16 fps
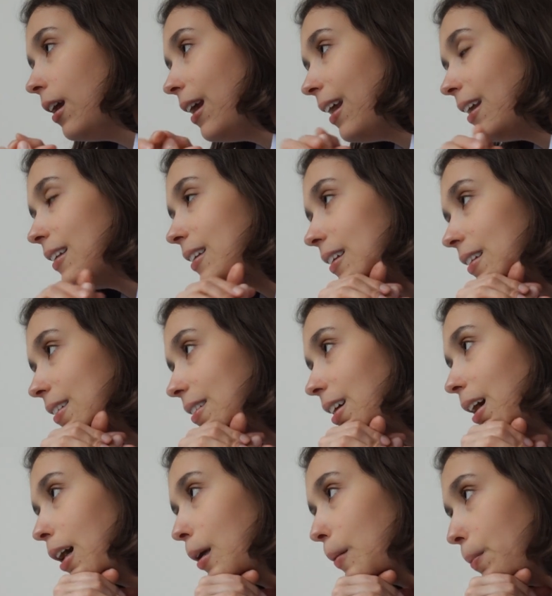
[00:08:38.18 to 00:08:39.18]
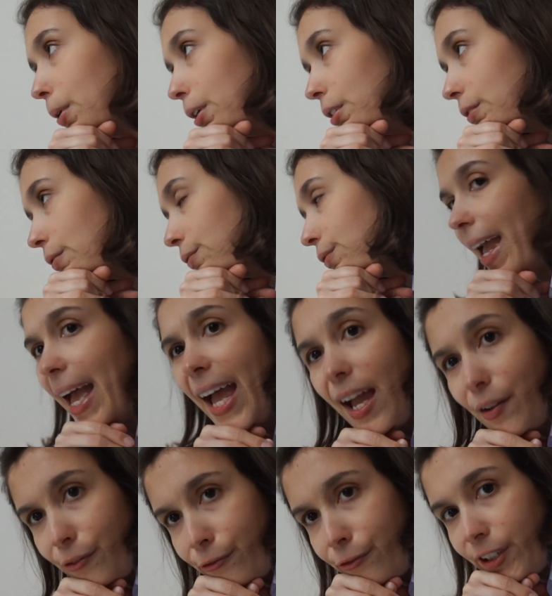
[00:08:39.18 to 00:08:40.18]
any type of
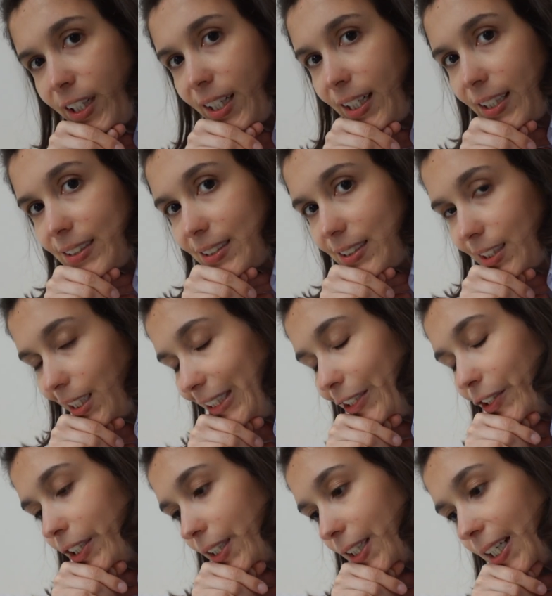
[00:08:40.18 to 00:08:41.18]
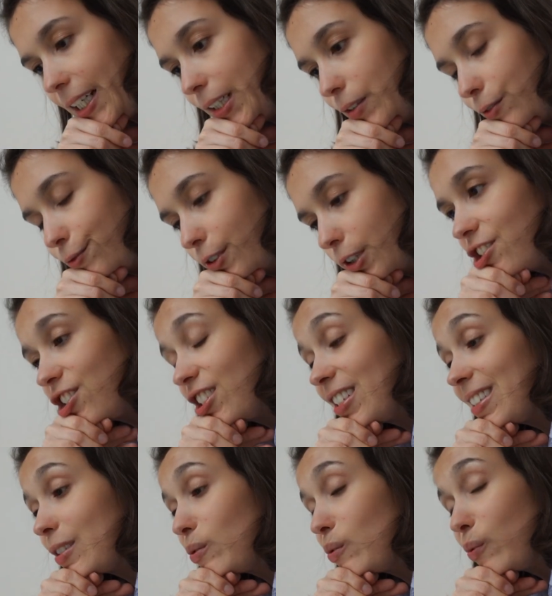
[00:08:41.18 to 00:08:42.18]
heaviness in your life.
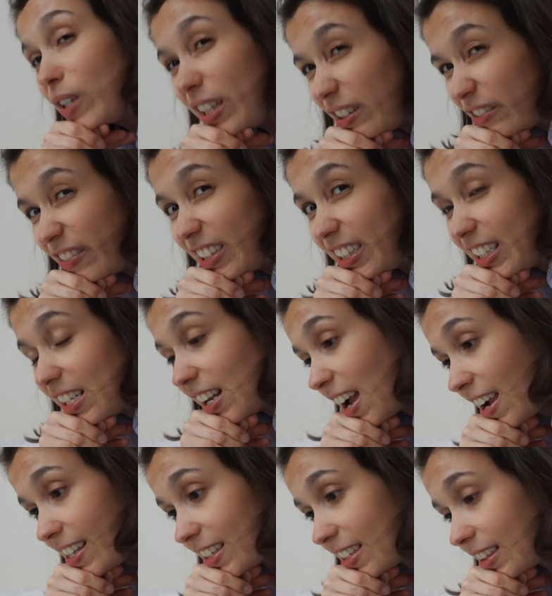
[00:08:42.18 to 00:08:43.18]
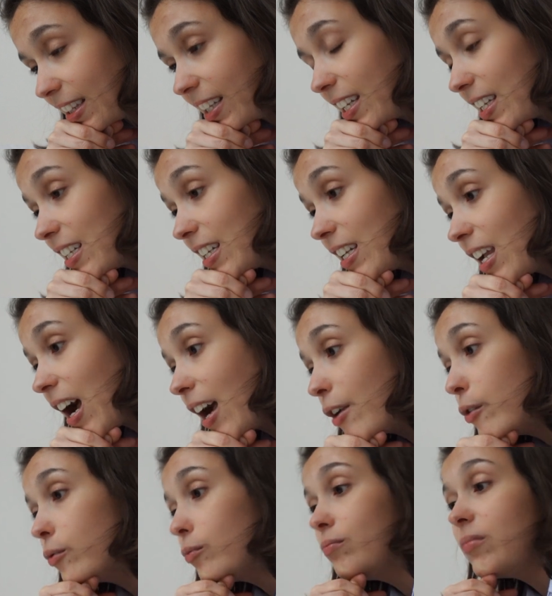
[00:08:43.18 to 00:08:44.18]
She's a really really nice lady.
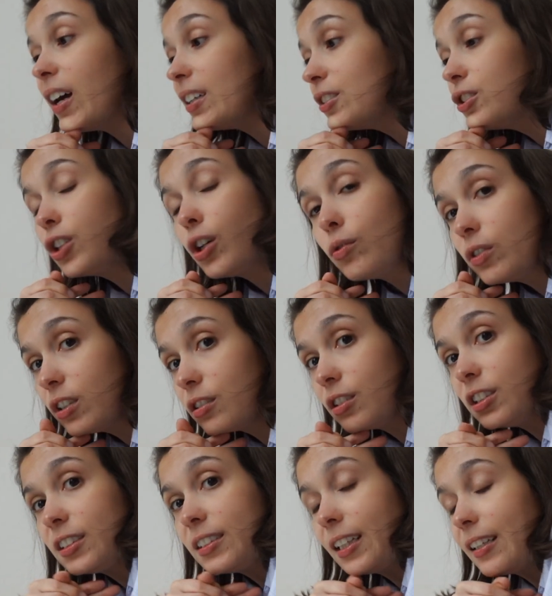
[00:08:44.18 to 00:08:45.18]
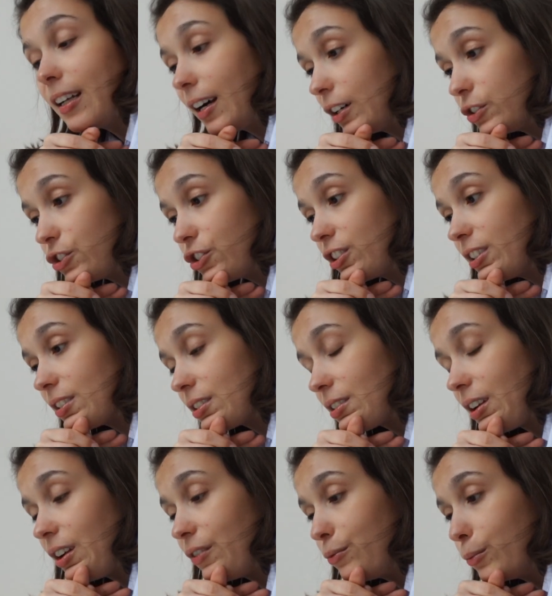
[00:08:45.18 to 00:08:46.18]
I I don't understand how she doesn't
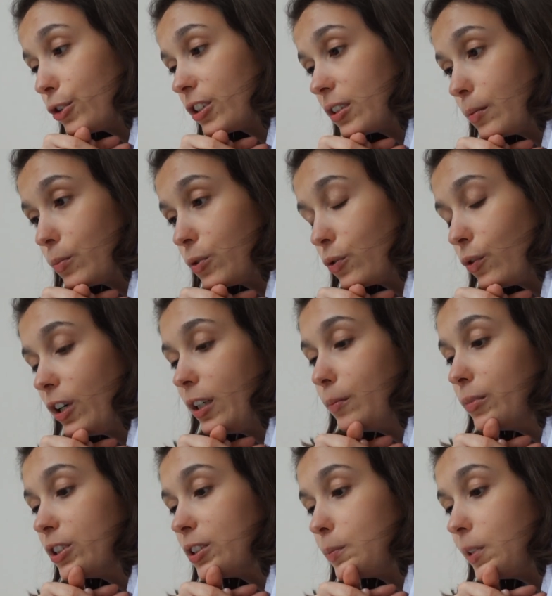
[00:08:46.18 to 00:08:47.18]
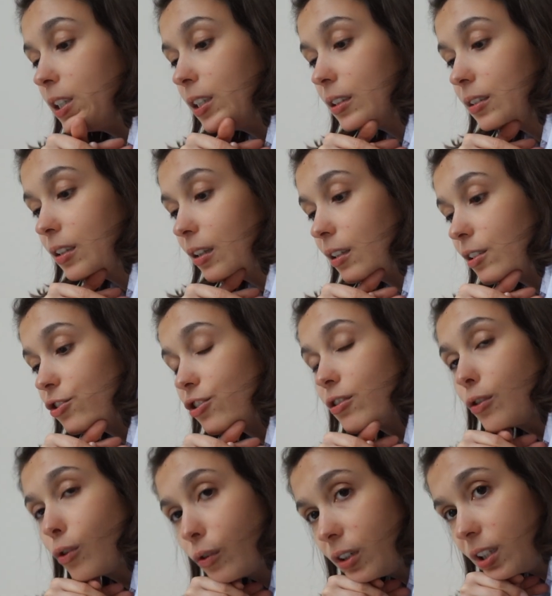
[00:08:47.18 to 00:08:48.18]
have more subscribers because I think she
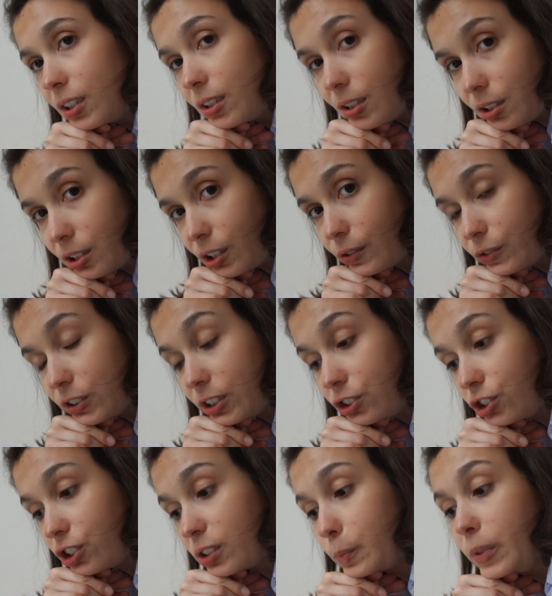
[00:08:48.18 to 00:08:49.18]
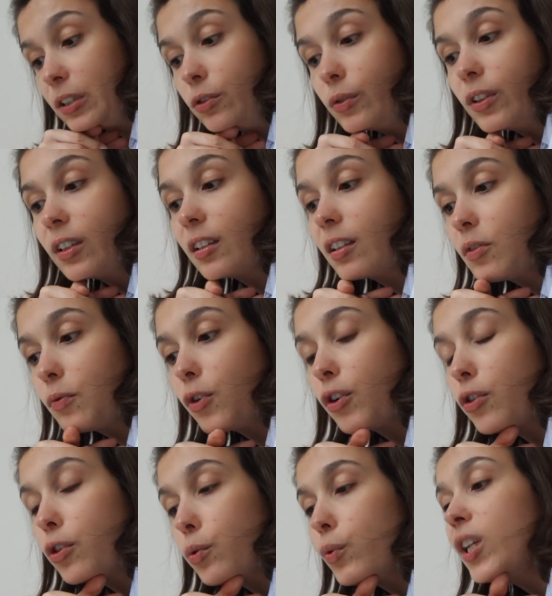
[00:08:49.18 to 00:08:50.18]
totally deserves it. She's been doing this for
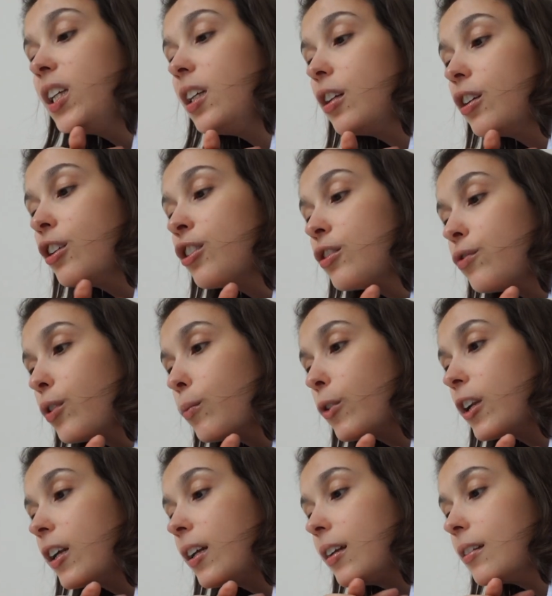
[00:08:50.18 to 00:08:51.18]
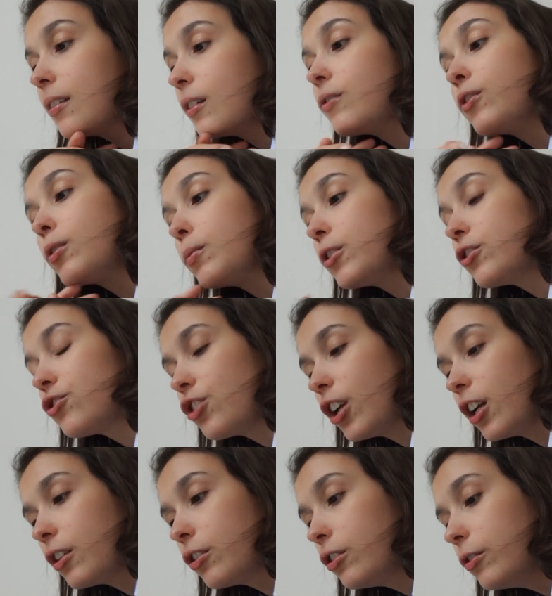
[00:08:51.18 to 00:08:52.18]
3 years from what I can tell from her
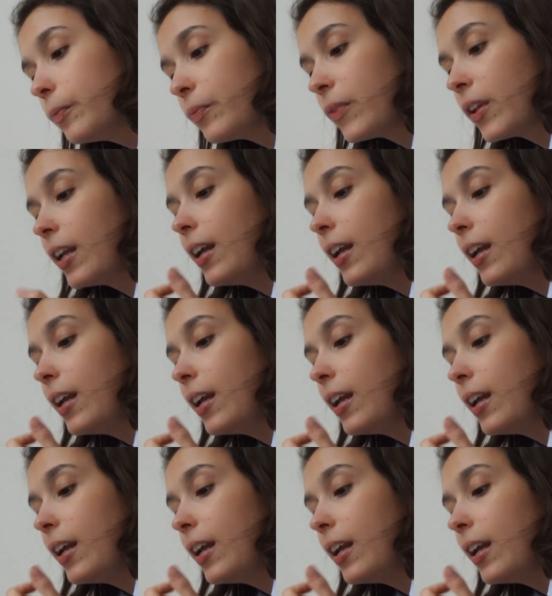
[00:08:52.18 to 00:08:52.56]
channel.